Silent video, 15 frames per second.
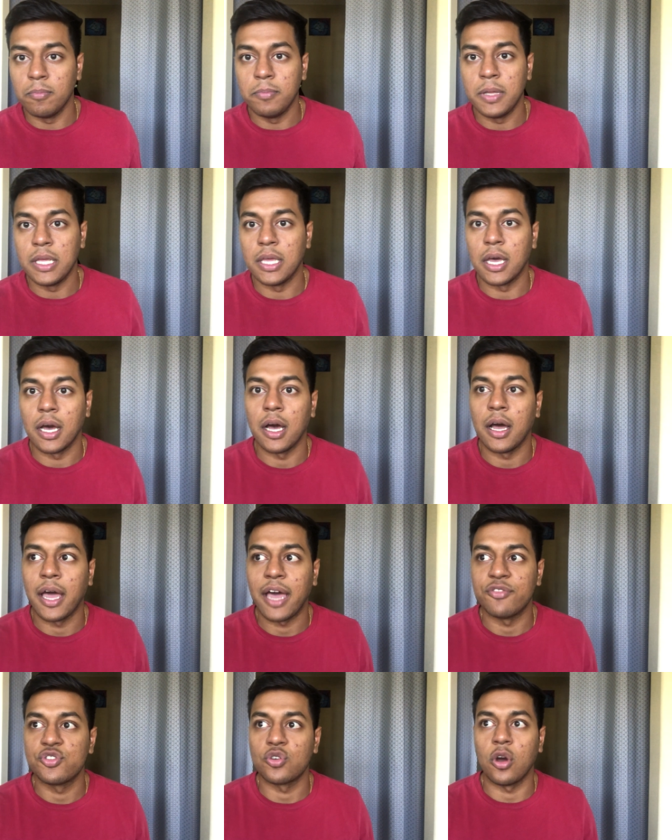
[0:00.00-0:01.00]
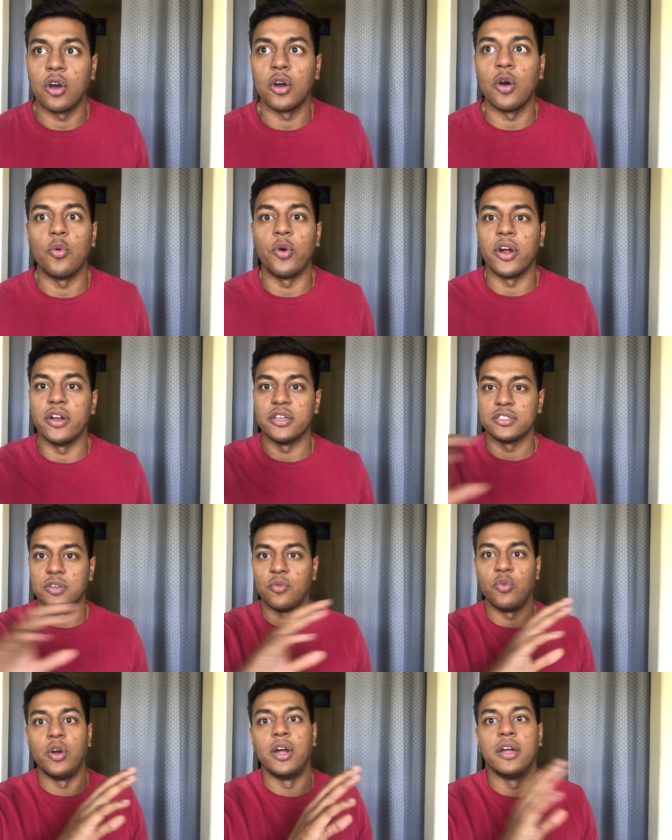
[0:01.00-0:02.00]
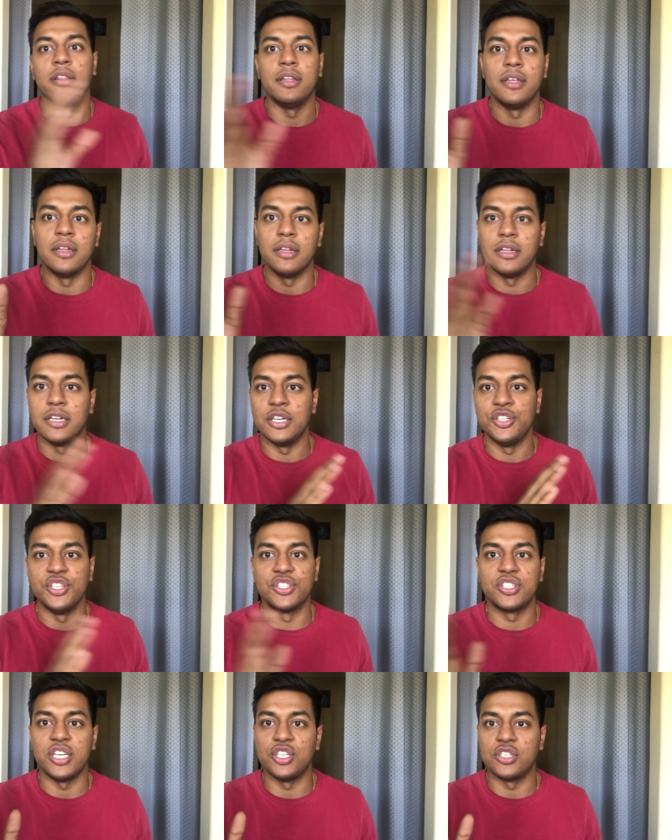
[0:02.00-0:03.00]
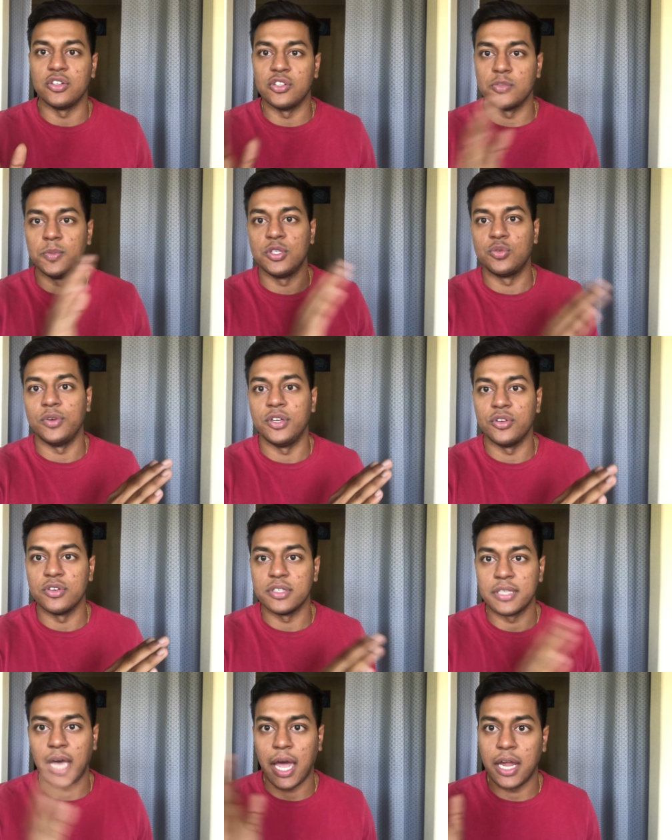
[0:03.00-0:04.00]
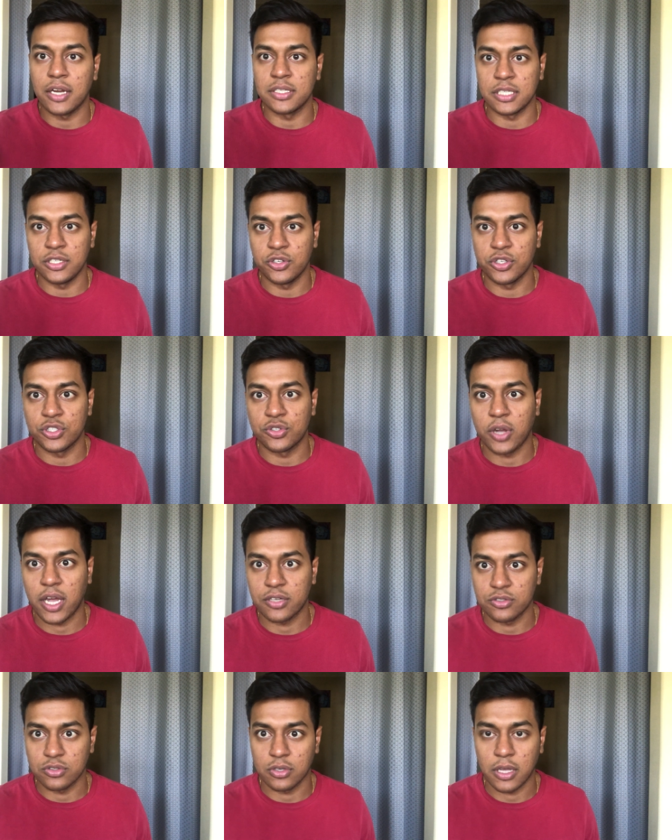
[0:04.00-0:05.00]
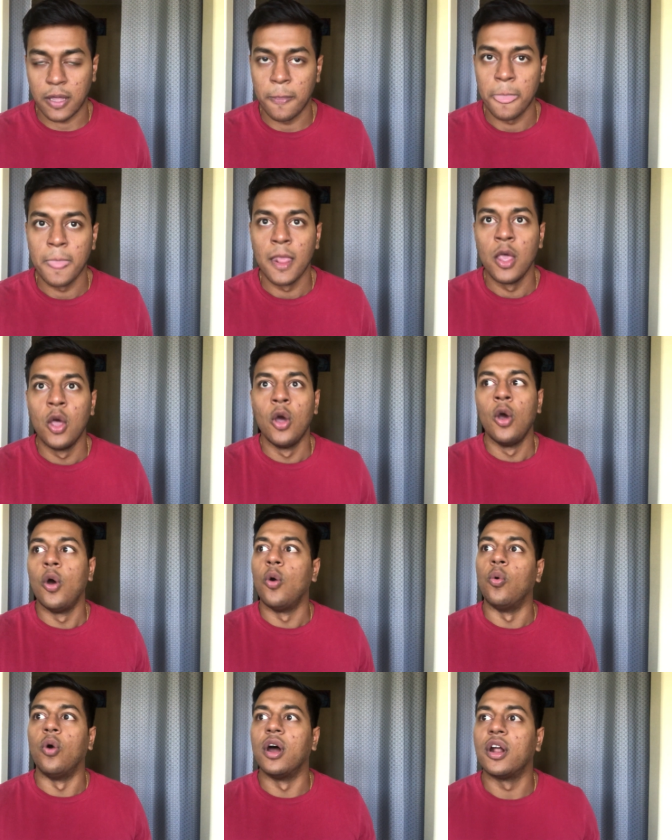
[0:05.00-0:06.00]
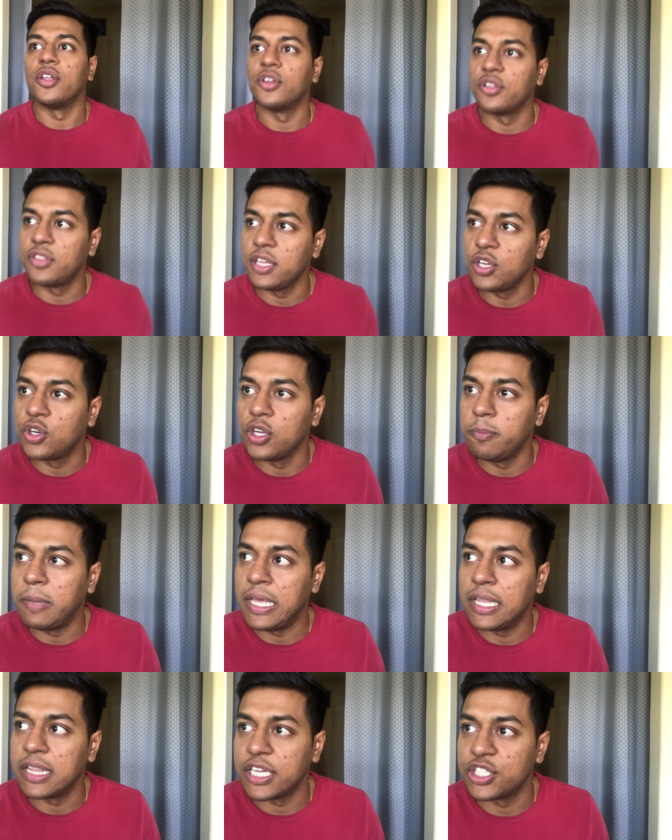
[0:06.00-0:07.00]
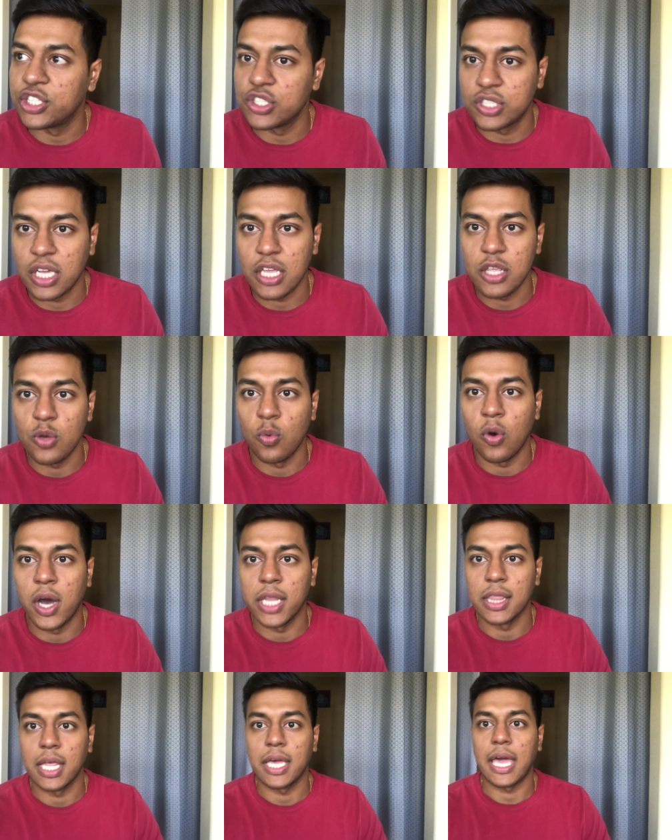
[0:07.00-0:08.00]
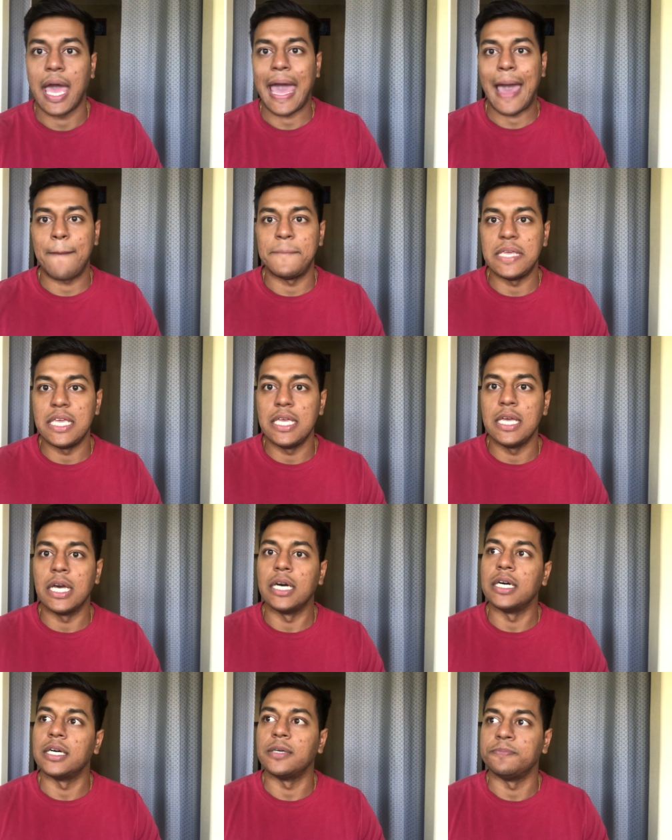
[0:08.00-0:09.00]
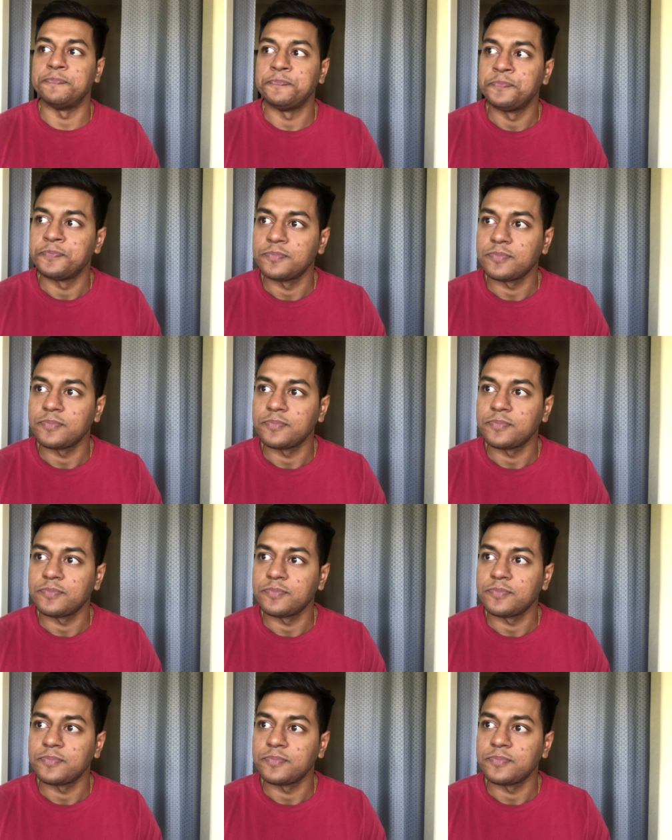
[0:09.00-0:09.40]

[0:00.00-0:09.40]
be uh, have stronger awareness of where the distinction is between your desires and your distractions. Okay. One other thing could be, let's just say you want like a happy, um,